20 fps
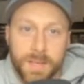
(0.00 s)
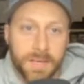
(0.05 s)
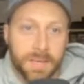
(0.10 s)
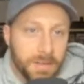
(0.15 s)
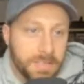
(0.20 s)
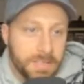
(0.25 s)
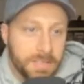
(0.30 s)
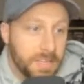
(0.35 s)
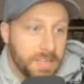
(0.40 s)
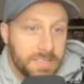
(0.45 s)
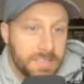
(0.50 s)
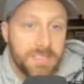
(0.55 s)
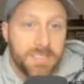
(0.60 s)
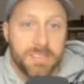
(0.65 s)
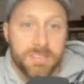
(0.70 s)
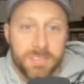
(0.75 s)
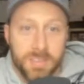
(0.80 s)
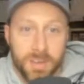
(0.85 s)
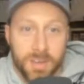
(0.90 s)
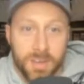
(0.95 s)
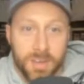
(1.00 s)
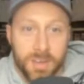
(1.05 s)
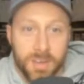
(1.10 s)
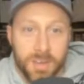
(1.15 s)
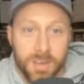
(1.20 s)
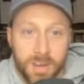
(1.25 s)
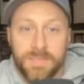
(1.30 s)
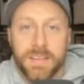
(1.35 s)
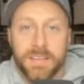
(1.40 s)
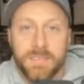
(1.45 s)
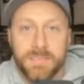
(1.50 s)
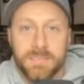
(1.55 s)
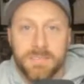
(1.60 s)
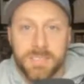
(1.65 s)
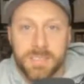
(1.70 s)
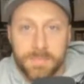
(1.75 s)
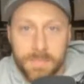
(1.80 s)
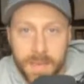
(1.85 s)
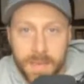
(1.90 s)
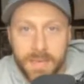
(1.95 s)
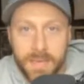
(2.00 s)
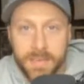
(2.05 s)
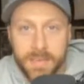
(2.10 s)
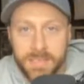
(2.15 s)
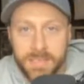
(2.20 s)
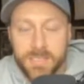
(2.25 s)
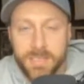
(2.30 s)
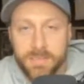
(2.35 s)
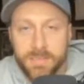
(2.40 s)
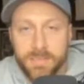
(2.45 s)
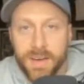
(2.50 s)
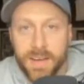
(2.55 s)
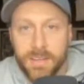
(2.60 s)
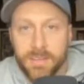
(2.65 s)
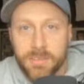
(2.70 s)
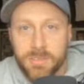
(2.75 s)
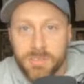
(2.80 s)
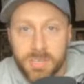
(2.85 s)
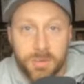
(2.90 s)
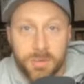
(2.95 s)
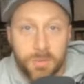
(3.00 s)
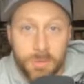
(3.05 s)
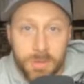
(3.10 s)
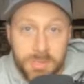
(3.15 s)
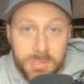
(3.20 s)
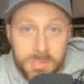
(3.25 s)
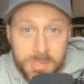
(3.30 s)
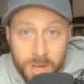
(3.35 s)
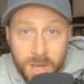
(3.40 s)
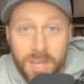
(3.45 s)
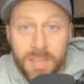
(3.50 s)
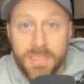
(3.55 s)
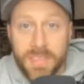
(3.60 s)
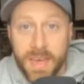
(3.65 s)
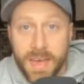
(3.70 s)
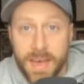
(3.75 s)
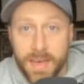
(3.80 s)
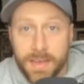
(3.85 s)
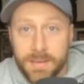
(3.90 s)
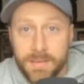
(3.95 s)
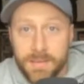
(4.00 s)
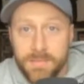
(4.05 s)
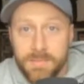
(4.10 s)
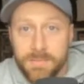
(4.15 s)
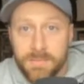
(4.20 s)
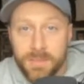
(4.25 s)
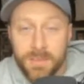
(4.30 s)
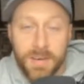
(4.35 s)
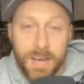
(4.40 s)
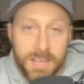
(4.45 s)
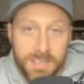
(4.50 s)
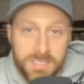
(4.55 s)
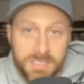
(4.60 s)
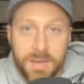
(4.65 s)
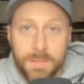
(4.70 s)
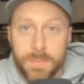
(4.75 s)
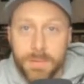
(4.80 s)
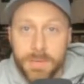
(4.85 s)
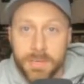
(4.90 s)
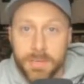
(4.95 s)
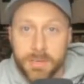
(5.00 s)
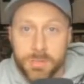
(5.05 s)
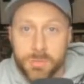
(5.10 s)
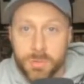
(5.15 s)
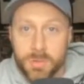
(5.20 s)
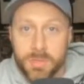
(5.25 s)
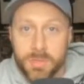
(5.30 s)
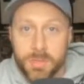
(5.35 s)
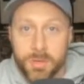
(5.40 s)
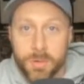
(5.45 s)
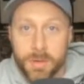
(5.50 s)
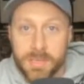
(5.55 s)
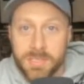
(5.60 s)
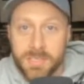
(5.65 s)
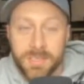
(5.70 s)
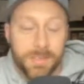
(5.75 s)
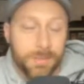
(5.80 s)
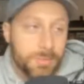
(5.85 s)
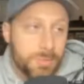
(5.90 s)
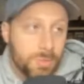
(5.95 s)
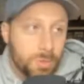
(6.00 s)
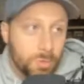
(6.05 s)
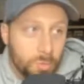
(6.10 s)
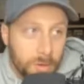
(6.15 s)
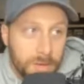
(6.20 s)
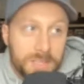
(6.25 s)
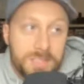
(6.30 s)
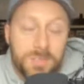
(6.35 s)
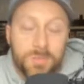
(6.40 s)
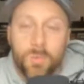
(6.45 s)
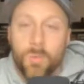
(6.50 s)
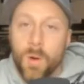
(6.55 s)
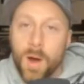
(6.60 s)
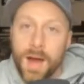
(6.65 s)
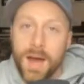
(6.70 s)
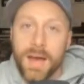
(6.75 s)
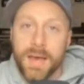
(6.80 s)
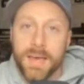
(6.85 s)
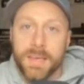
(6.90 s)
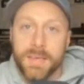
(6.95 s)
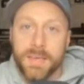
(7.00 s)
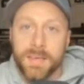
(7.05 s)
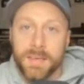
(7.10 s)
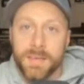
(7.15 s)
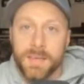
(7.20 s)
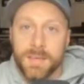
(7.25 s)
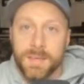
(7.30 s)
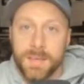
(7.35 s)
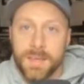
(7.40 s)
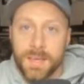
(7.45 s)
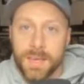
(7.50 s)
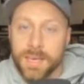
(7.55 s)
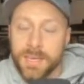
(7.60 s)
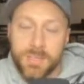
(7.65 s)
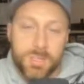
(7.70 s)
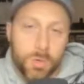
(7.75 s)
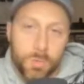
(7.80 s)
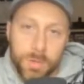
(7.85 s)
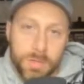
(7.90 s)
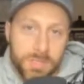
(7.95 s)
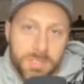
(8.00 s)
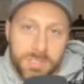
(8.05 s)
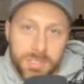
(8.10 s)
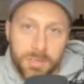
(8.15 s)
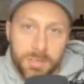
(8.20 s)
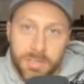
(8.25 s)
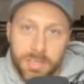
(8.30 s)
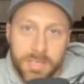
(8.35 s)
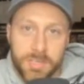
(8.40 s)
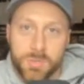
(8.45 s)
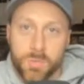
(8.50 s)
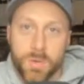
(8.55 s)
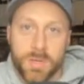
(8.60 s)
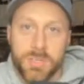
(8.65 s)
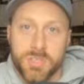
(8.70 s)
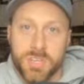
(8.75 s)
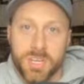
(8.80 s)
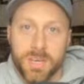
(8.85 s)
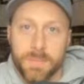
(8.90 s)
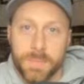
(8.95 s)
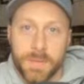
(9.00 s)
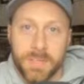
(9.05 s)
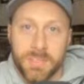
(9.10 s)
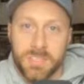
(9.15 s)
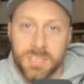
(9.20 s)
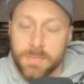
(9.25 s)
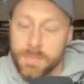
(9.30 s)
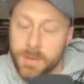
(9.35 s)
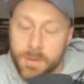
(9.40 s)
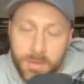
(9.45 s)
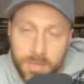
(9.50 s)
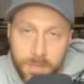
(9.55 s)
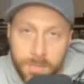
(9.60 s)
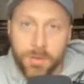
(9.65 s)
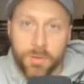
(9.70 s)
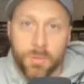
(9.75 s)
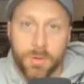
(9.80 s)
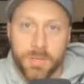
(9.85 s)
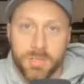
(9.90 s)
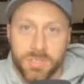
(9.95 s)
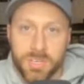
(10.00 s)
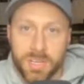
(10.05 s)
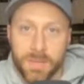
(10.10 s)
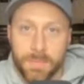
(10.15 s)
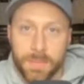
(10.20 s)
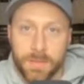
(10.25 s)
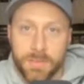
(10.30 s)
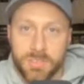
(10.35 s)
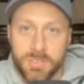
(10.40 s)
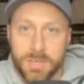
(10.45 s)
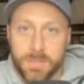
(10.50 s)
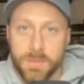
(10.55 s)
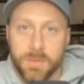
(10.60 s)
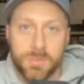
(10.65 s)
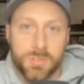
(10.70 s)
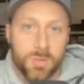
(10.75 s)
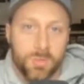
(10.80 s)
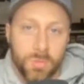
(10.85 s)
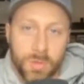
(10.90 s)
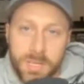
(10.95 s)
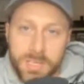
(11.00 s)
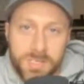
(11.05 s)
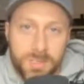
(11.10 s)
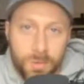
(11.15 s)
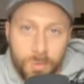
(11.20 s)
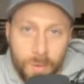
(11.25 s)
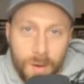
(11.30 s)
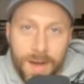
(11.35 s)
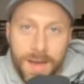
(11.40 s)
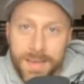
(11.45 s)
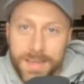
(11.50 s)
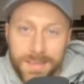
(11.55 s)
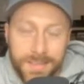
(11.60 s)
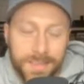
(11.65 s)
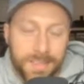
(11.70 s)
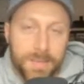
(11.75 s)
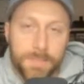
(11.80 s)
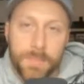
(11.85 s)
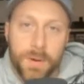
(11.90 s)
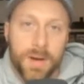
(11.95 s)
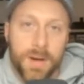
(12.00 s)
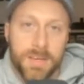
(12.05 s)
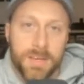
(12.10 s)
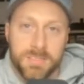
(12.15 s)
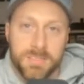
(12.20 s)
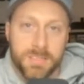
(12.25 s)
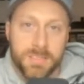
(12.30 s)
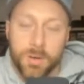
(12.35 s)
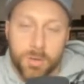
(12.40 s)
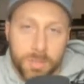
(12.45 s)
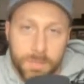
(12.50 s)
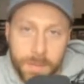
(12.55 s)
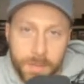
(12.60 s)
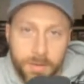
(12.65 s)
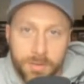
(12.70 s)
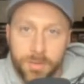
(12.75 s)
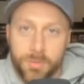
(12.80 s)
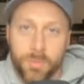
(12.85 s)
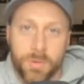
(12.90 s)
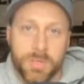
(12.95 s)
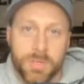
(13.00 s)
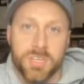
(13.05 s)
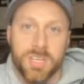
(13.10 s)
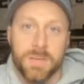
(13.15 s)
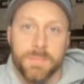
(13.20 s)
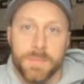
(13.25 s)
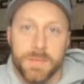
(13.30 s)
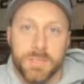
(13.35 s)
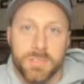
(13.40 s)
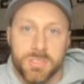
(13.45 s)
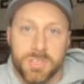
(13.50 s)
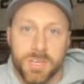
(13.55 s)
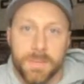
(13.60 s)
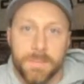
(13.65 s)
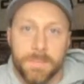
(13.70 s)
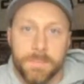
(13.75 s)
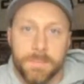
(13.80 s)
Like there, it's it's a dogfight to make it to the finals, and we saw that the last couple years with USC. There's a reason why A'ja Wilson only has one championship and only appeared in one championship. There's a reason why Leah Boston only appeared in one championship.